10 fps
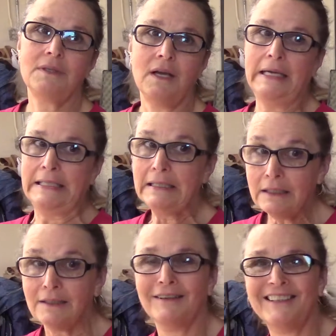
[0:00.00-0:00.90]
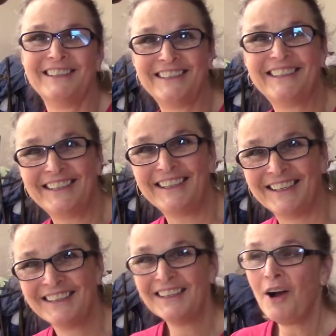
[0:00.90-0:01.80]
Kinda.
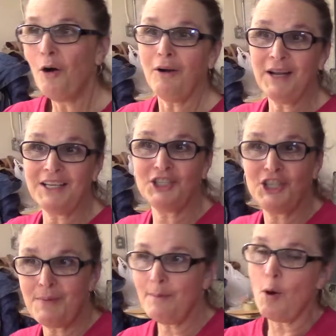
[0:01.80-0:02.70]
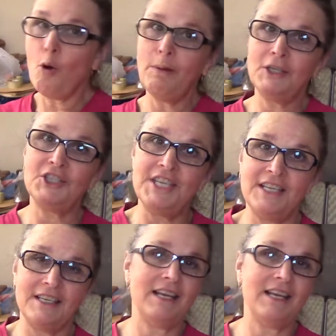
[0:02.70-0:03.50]
Or I could just ship him a whole bunch and he could,